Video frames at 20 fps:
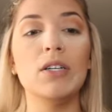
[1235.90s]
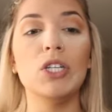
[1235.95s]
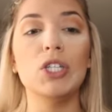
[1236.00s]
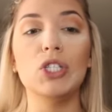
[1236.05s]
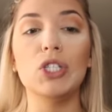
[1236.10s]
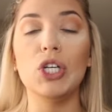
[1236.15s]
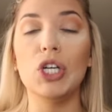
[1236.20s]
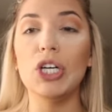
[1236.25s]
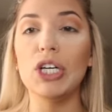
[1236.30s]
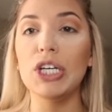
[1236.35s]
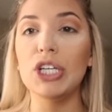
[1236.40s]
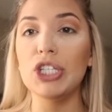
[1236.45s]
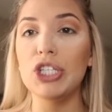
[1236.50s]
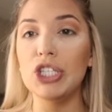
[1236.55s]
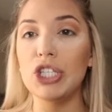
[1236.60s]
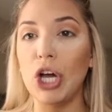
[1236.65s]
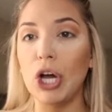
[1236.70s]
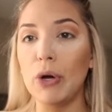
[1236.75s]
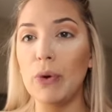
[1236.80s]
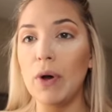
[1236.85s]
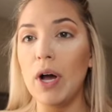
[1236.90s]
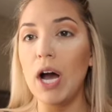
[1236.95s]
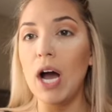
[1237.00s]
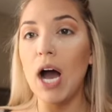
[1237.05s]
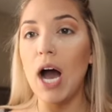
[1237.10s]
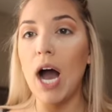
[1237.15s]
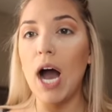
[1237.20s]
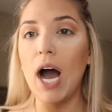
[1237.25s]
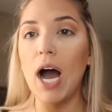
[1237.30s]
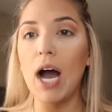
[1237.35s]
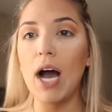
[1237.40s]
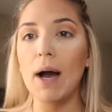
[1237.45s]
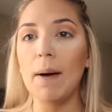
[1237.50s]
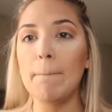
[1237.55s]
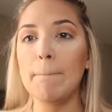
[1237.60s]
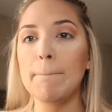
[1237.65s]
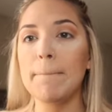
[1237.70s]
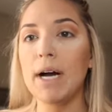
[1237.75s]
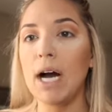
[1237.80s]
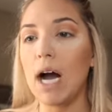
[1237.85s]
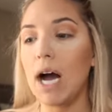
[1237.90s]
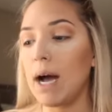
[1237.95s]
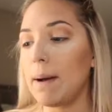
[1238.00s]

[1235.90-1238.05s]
look. So I'm